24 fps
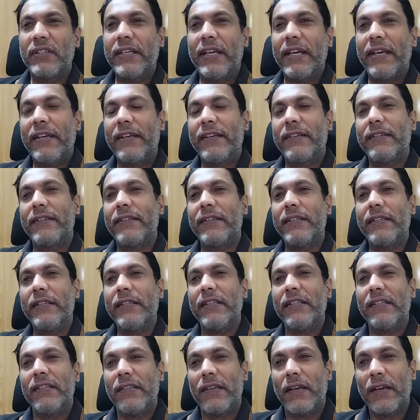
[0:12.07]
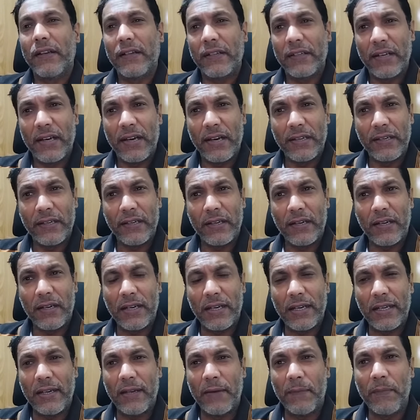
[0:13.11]
dead in
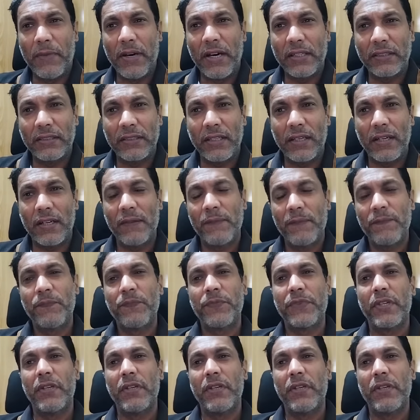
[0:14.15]
Raya Alamata.